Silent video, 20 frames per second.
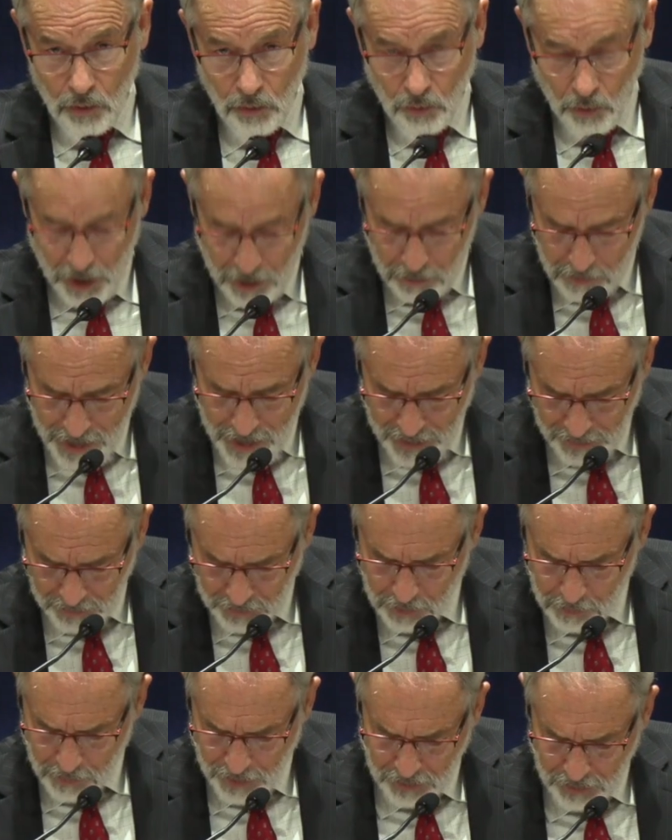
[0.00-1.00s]
one man
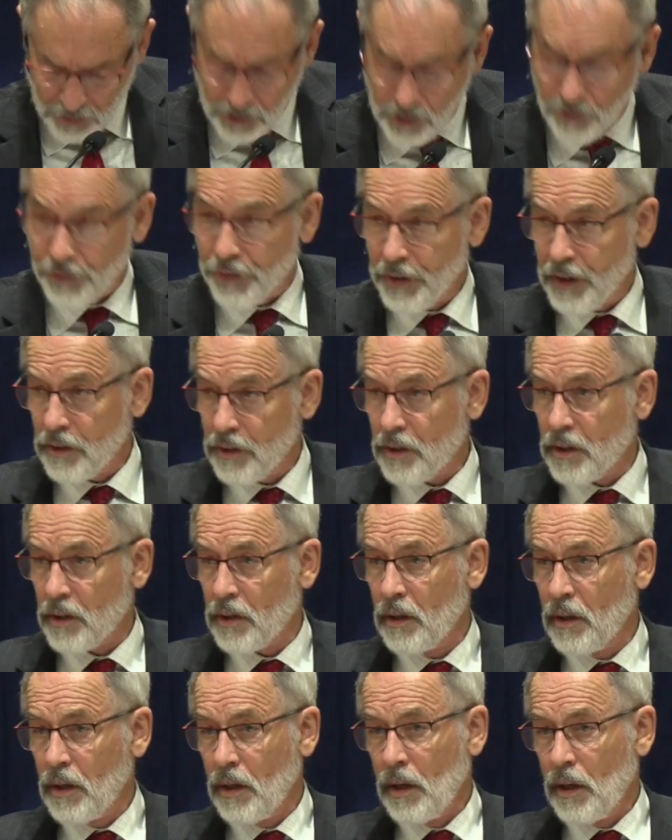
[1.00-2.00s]
can make a difference.
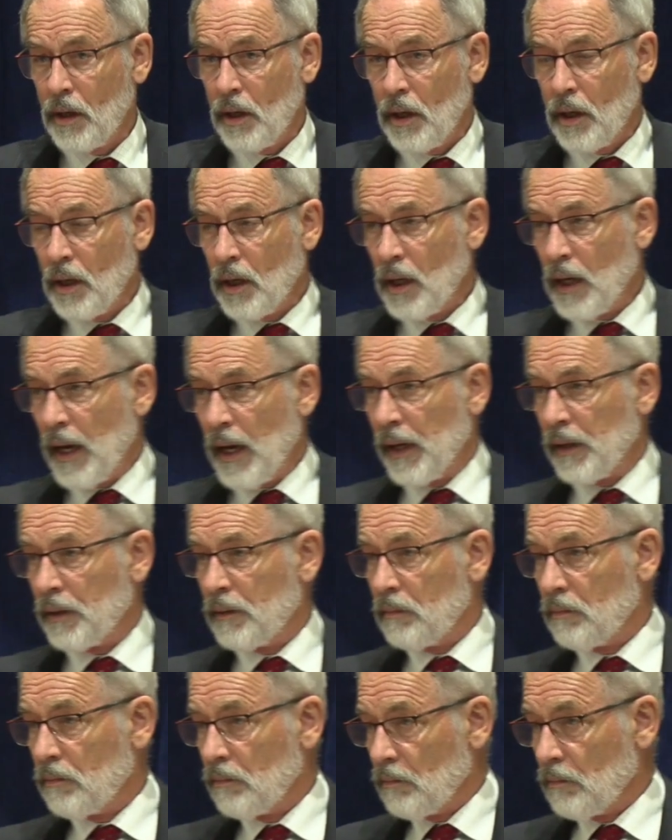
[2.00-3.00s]
And
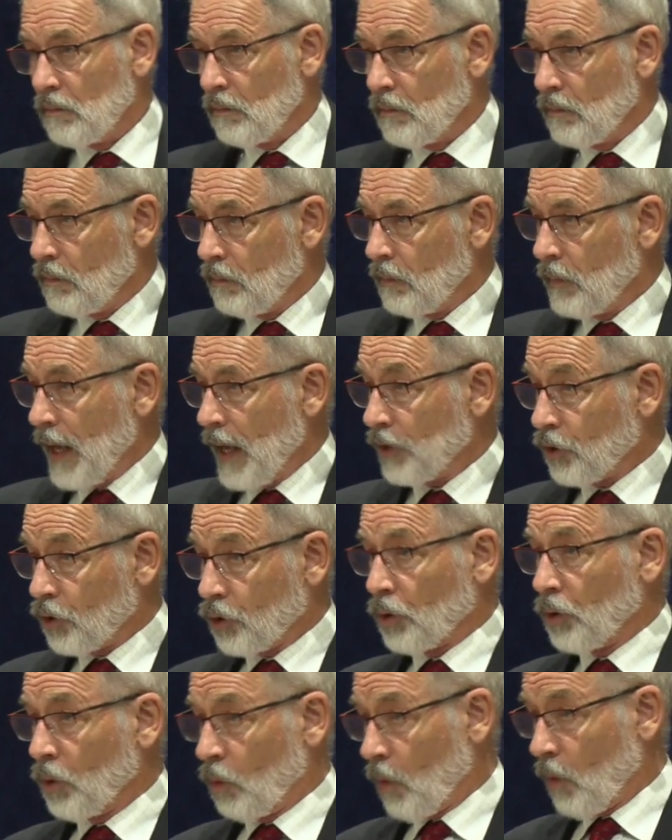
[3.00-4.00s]
that's
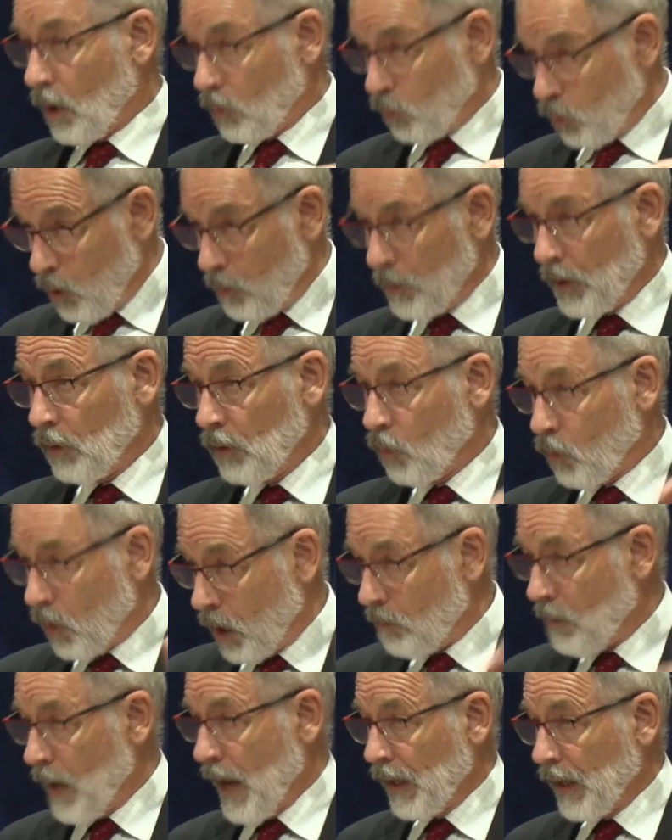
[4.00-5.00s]
true. One woman,
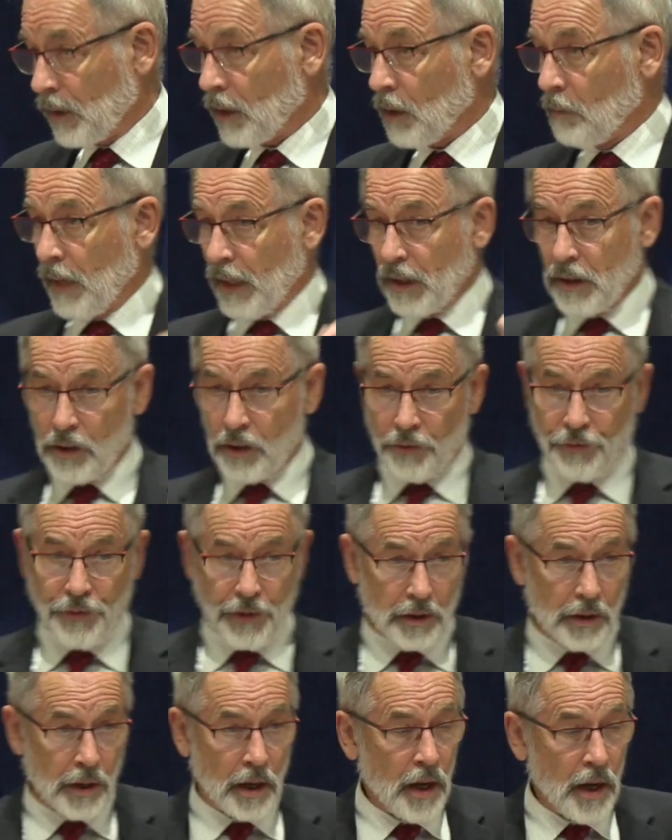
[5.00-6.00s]
one man can make a
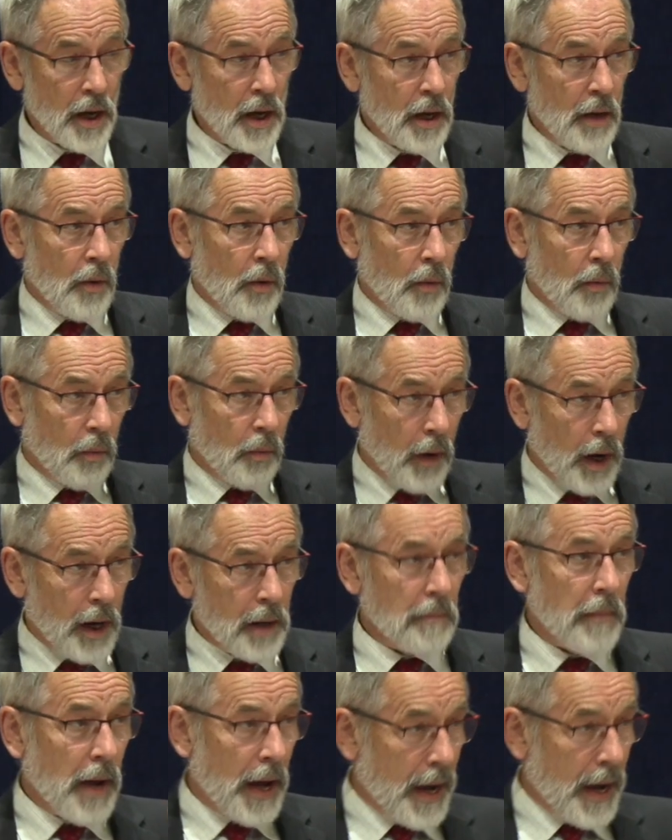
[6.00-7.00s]
difference.
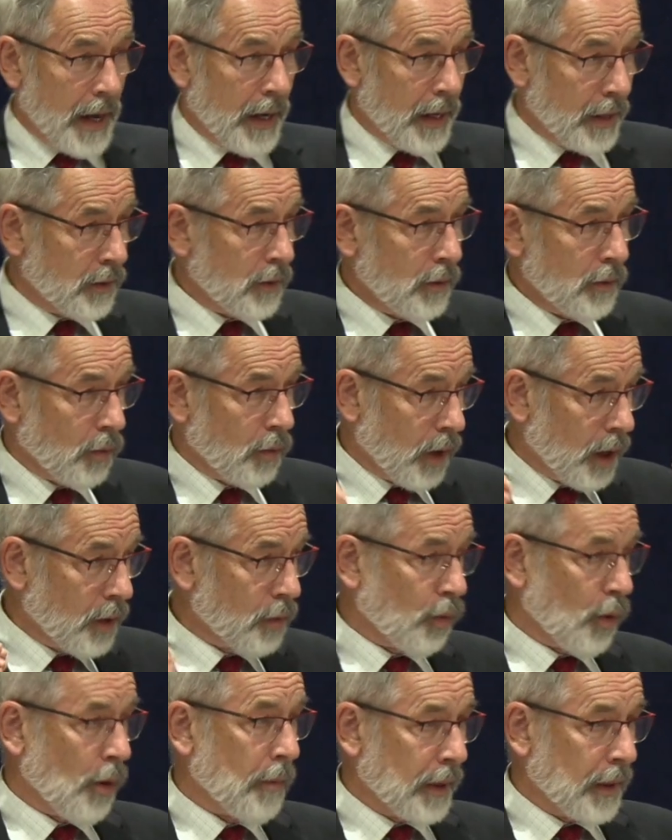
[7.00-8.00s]
One man,
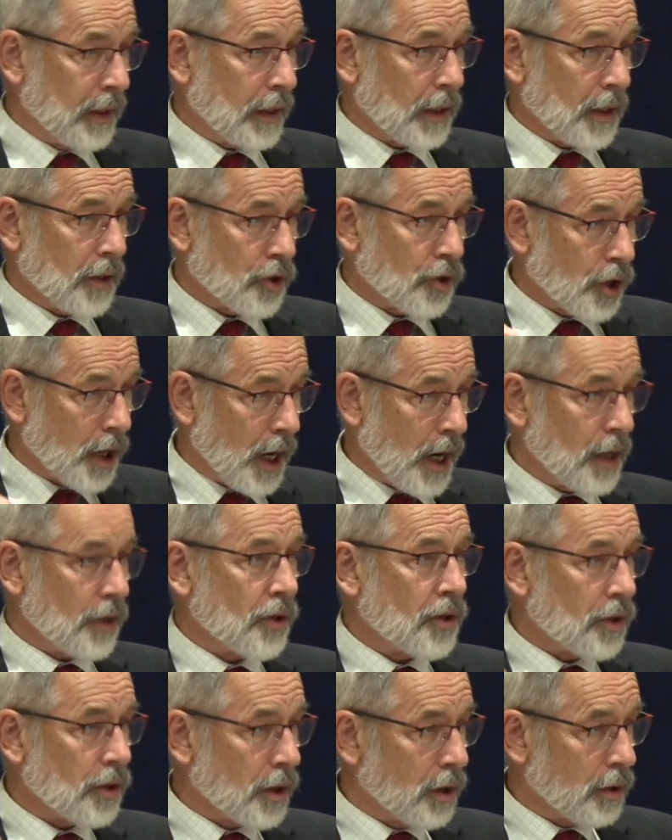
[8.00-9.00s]
one woman can
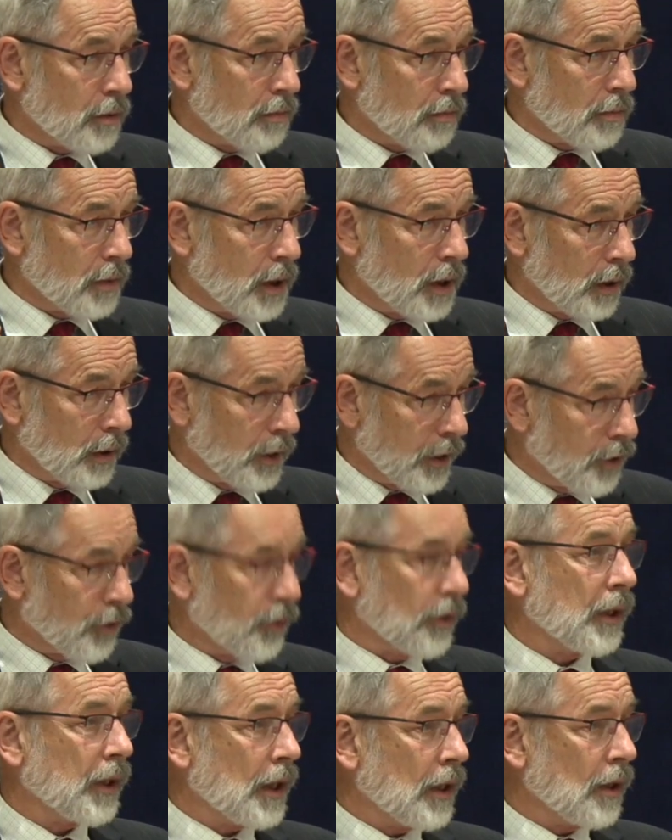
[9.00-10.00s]
change
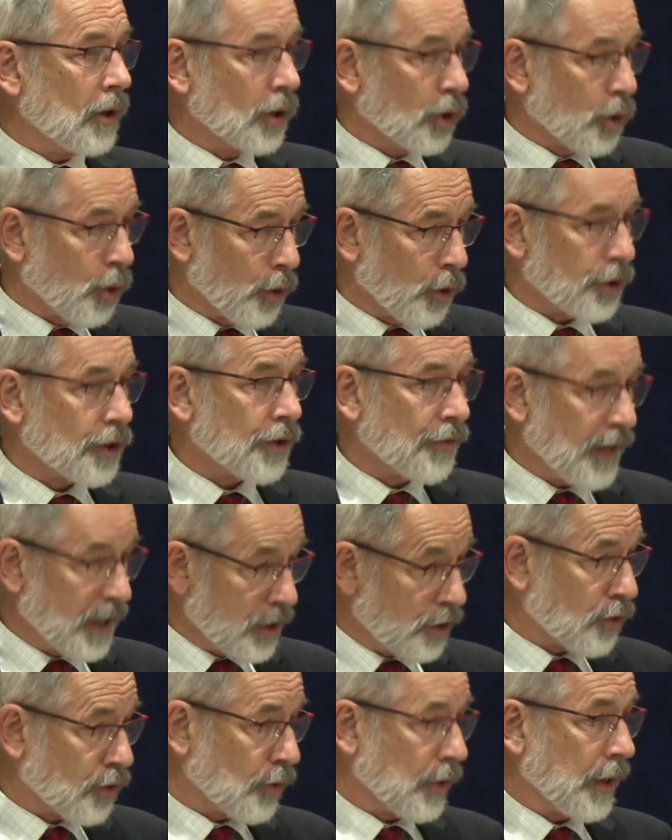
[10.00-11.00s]
literally the course of
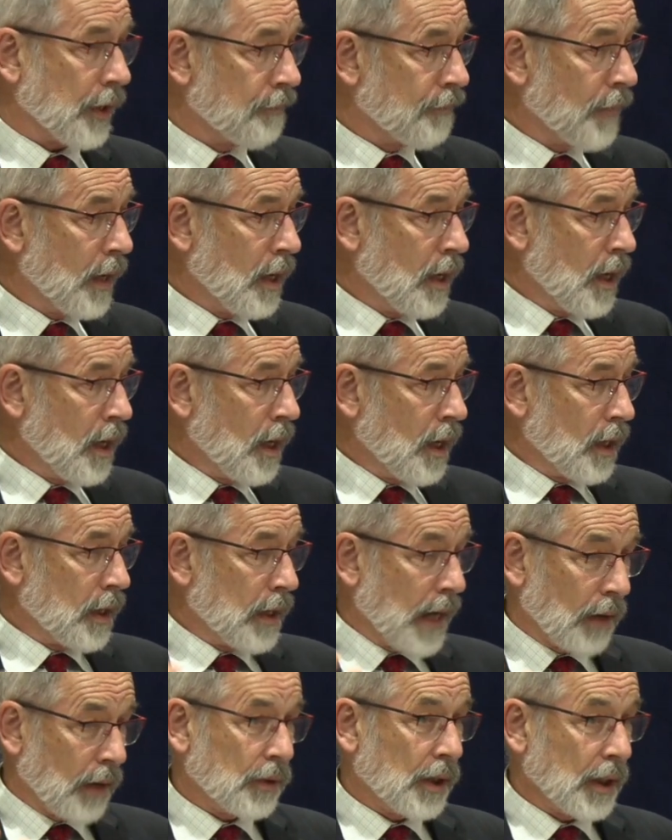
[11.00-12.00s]
history.
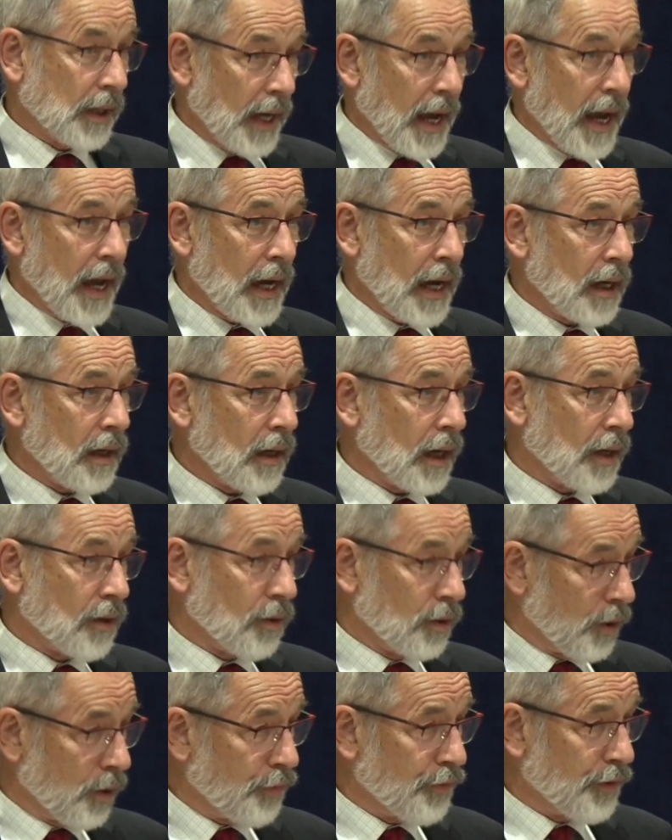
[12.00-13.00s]
Now today, I
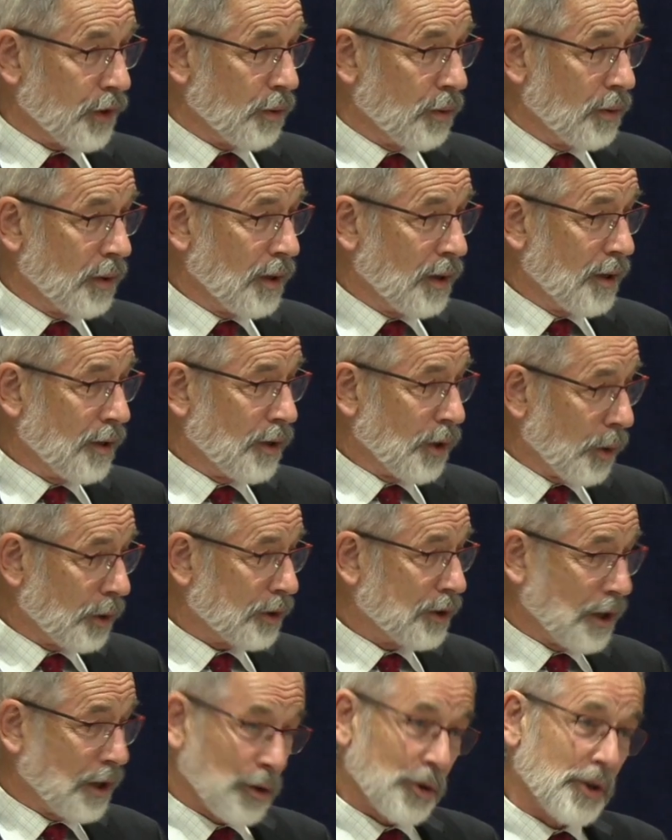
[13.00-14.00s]
don't know if you know
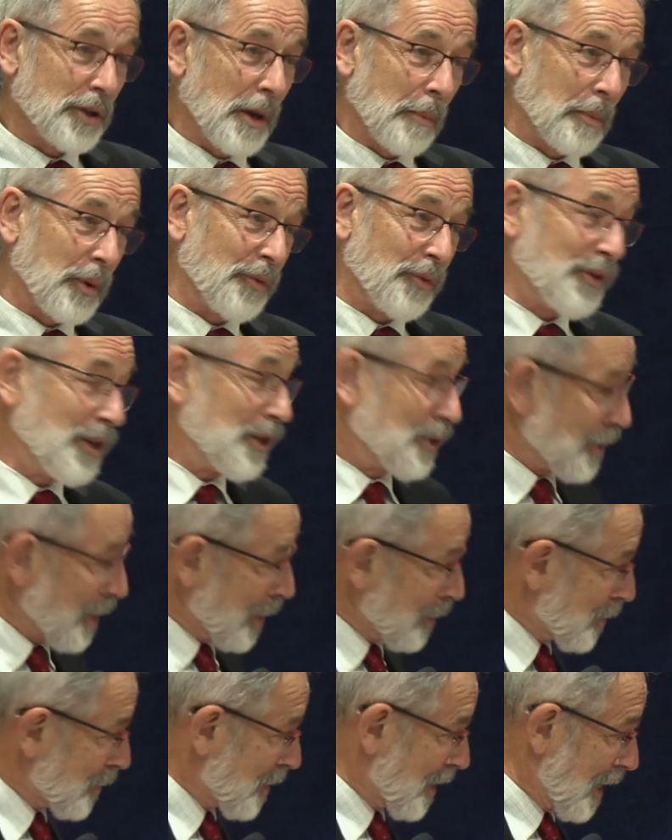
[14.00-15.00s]
it, there's a number of feast
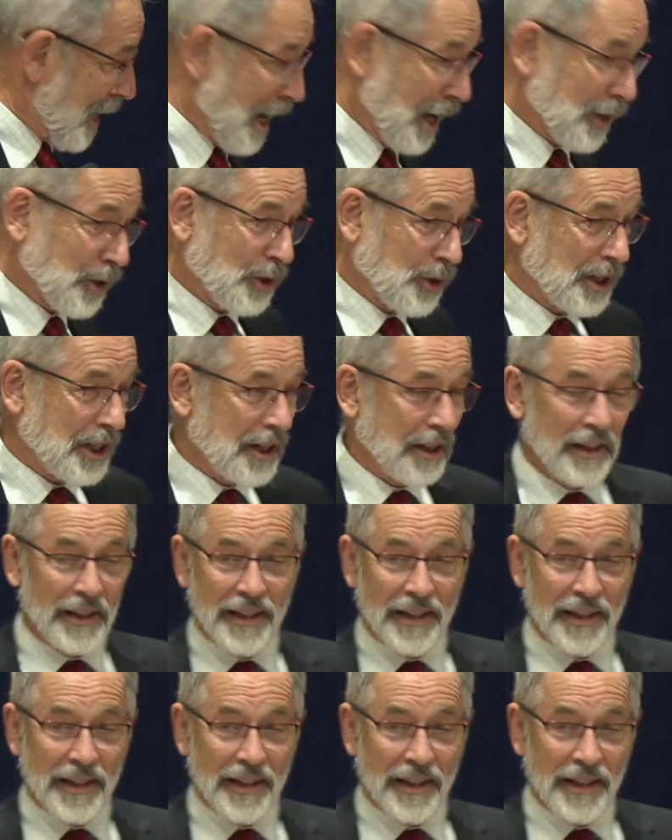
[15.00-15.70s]
days today, actually.